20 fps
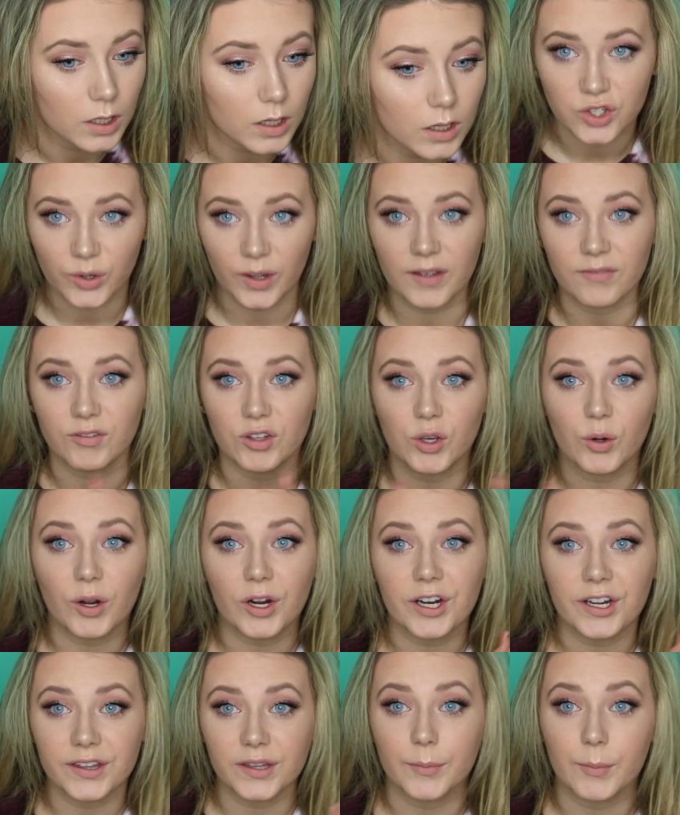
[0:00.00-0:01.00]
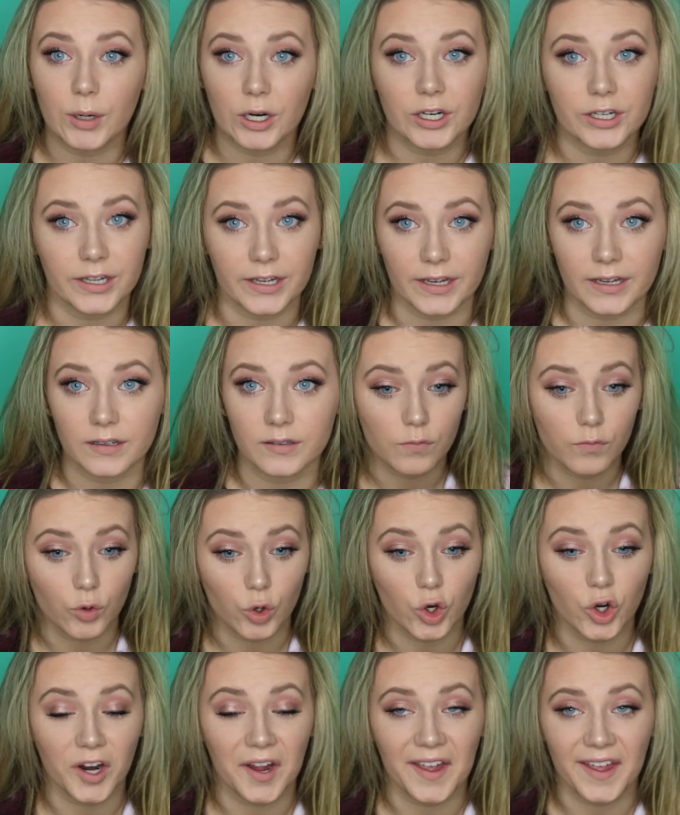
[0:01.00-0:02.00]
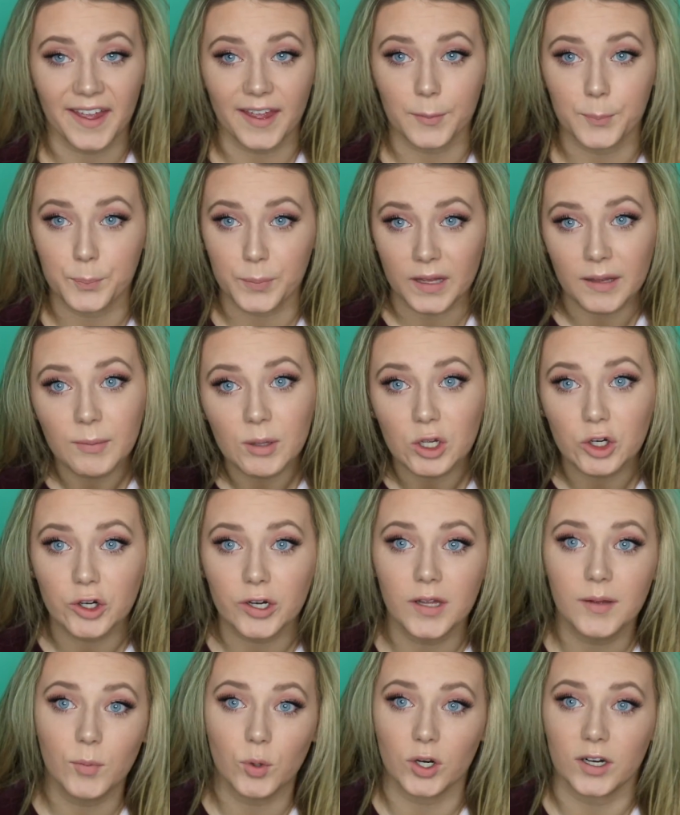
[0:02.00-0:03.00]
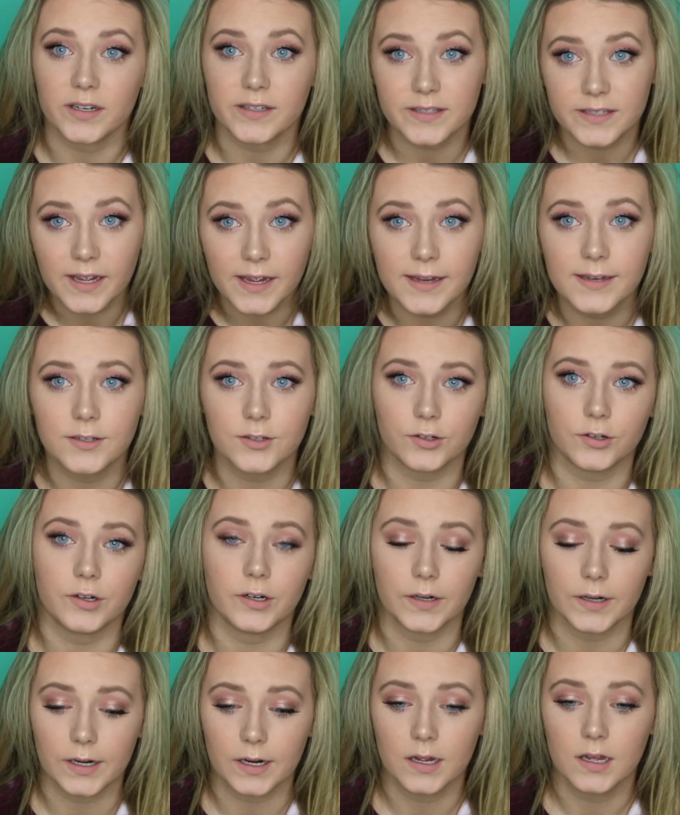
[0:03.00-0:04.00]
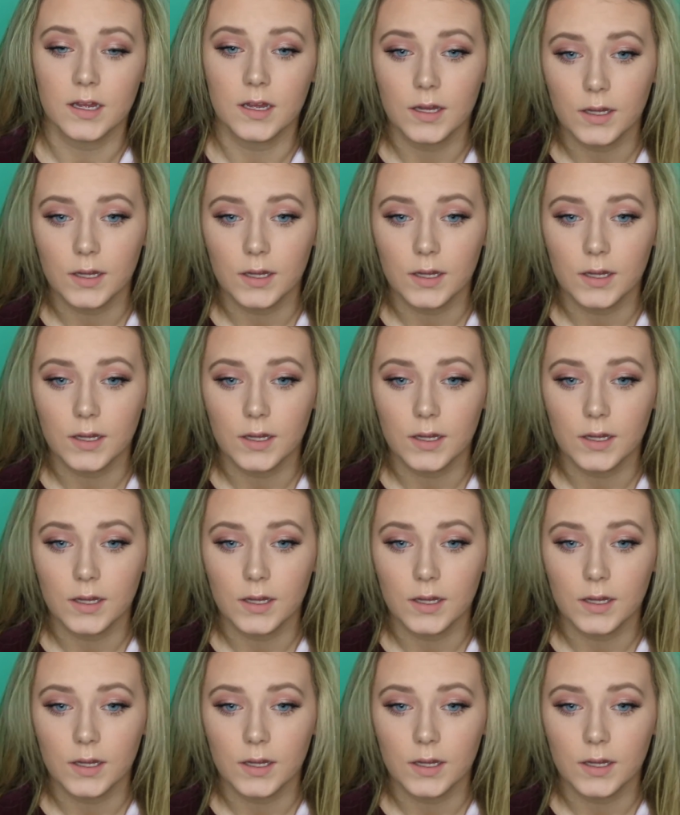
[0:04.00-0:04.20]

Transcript: So if you are in the market for a BB cream or a tint or